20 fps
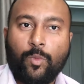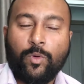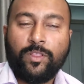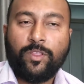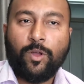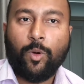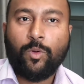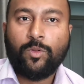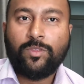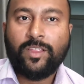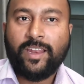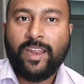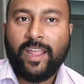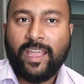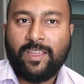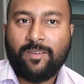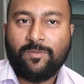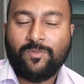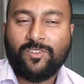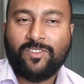With all the
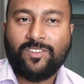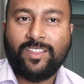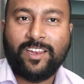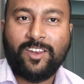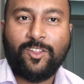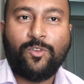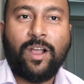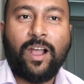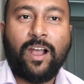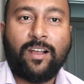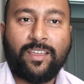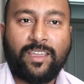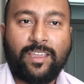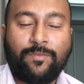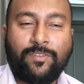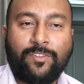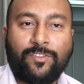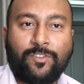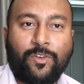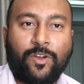names that you have
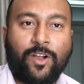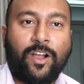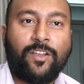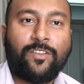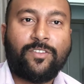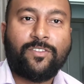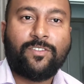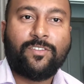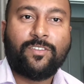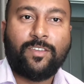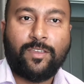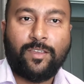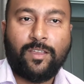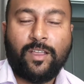given to us,